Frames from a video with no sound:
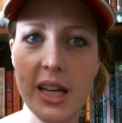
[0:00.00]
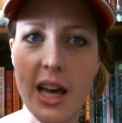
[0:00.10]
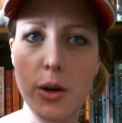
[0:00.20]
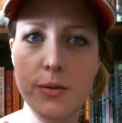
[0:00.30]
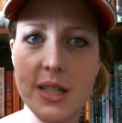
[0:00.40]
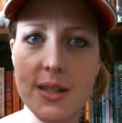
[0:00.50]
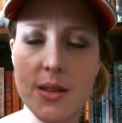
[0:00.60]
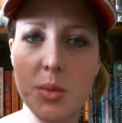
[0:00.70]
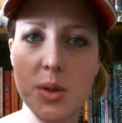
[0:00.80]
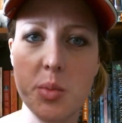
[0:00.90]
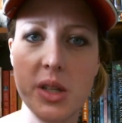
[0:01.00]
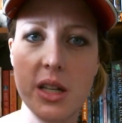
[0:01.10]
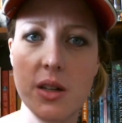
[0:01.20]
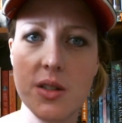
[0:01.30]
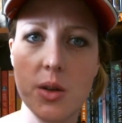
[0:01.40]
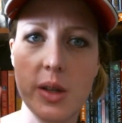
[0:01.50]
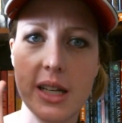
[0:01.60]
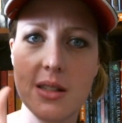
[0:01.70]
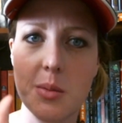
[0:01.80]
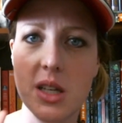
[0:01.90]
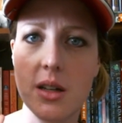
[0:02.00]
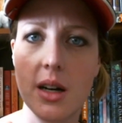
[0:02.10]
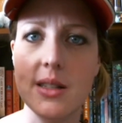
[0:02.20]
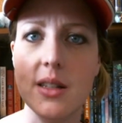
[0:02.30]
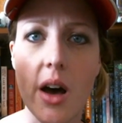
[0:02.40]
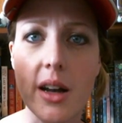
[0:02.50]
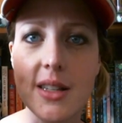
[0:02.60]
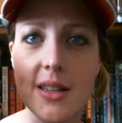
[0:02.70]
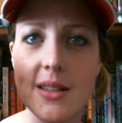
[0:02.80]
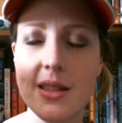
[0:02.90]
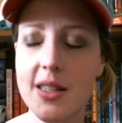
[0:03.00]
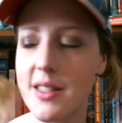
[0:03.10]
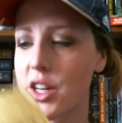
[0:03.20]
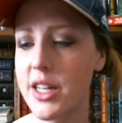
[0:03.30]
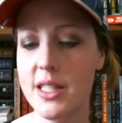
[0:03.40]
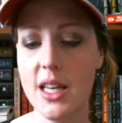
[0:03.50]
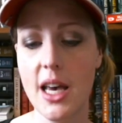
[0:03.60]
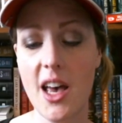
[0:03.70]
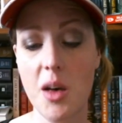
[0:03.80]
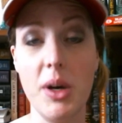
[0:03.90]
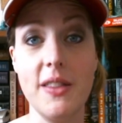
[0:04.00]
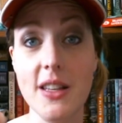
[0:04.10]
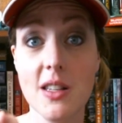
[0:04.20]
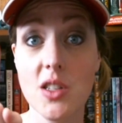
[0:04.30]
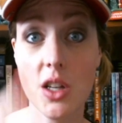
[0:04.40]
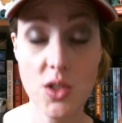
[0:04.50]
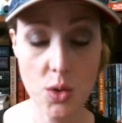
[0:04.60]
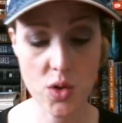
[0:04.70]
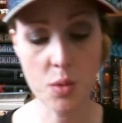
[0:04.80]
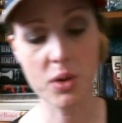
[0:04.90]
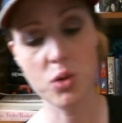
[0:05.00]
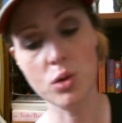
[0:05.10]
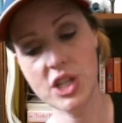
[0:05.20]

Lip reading: elfin symbols, but then also like some of the gods and goddesses in the series. But this is also super cool.